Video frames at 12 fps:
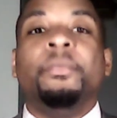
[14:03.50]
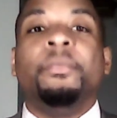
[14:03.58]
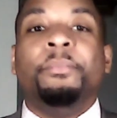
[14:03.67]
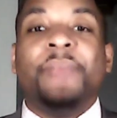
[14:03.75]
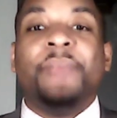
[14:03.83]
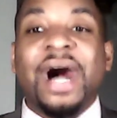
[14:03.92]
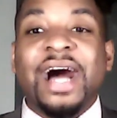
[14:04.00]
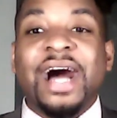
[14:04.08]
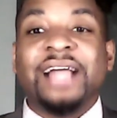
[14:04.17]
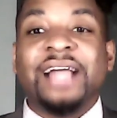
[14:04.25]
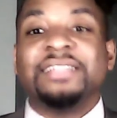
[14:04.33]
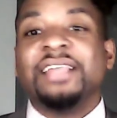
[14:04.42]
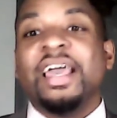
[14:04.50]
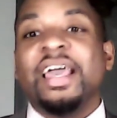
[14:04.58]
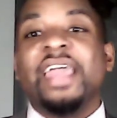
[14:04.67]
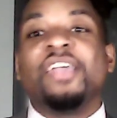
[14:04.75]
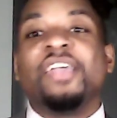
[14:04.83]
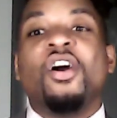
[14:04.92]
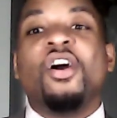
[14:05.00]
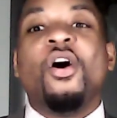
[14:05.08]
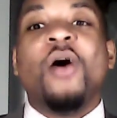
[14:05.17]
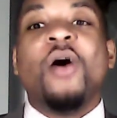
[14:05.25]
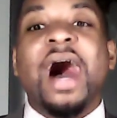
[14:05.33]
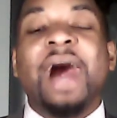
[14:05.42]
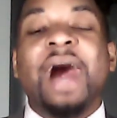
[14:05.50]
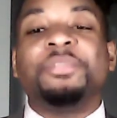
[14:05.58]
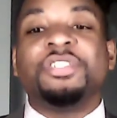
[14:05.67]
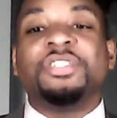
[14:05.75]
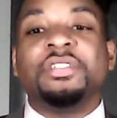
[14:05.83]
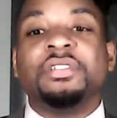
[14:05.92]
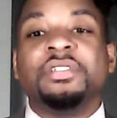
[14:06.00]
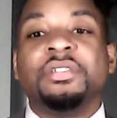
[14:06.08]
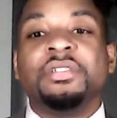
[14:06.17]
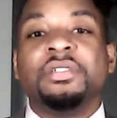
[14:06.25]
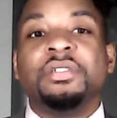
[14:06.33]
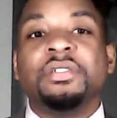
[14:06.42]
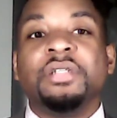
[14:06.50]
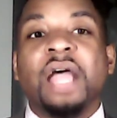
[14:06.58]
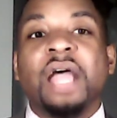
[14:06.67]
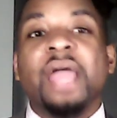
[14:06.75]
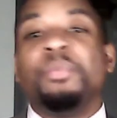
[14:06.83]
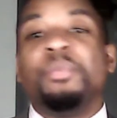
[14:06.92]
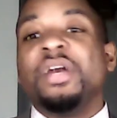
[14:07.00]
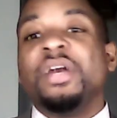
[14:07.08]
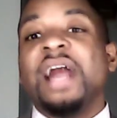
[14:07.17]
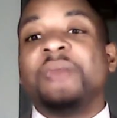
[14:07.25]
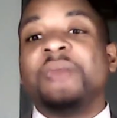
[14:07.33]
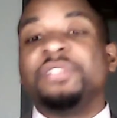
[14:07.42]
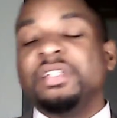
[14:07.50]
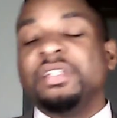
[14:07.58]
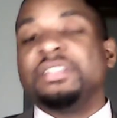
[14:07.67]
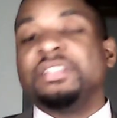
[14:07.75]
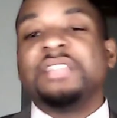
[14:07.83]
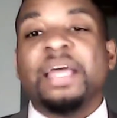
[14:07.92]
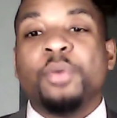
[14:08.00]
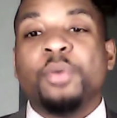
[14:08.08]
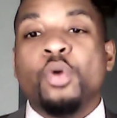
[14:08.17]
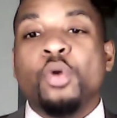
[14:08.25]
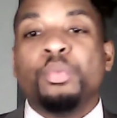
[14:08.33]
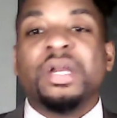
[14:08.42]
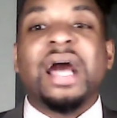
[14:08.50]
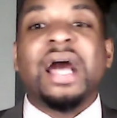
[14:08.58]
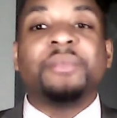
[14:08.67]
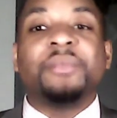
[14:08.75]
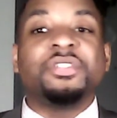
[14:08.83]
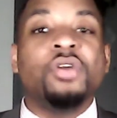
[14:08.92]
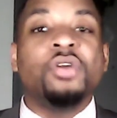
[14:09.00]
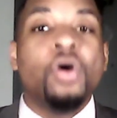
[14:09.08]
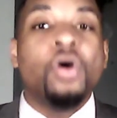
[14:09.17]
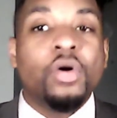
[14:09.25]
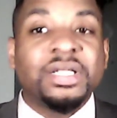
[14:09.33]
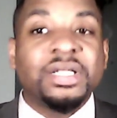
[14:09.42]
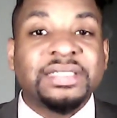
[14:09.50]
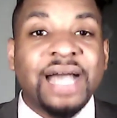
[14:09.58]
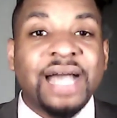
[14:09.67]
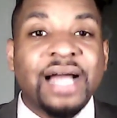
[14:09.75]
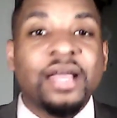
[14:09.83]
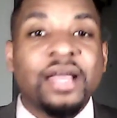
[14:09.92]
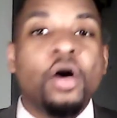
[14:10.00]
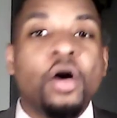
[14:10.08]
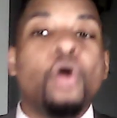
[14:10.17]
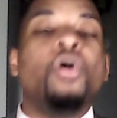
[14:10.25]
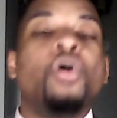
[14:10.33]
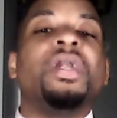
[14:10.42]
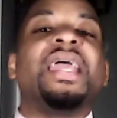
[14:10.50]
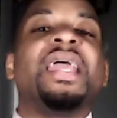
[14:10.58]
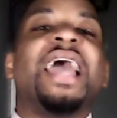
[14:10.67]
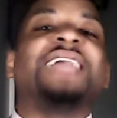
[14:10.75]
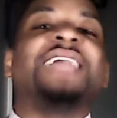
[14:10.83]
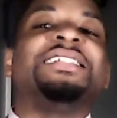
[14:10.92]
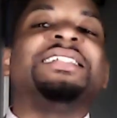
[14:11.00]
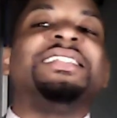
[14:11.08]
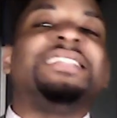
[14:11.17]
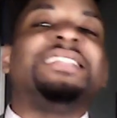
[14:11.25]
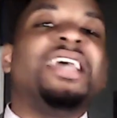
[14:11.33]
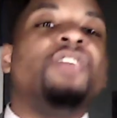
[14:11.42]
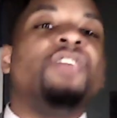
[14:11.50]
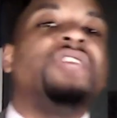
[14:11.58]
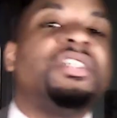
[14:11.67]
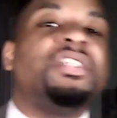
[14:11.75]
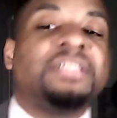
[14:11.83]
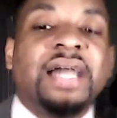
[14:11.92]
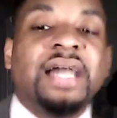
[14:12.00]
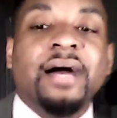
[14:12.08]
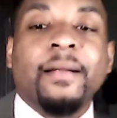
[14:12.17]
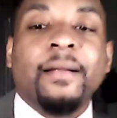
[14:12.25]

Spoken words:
buys a call option, a put option, that's a typo, put option on a stock, or they actually sell their stock.